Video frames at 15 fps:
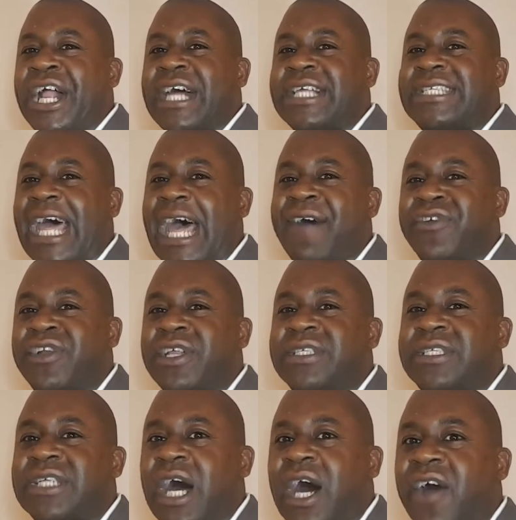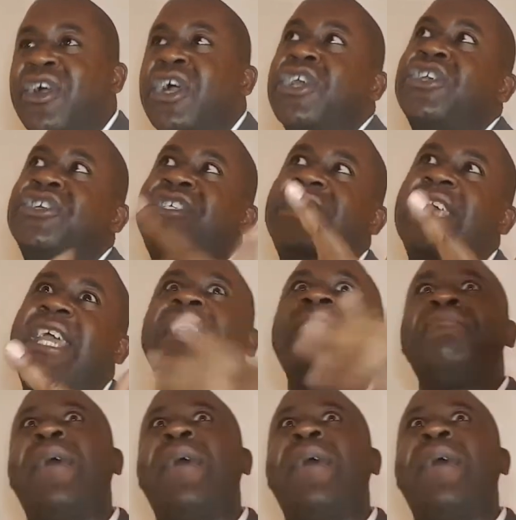as evidence of, you see,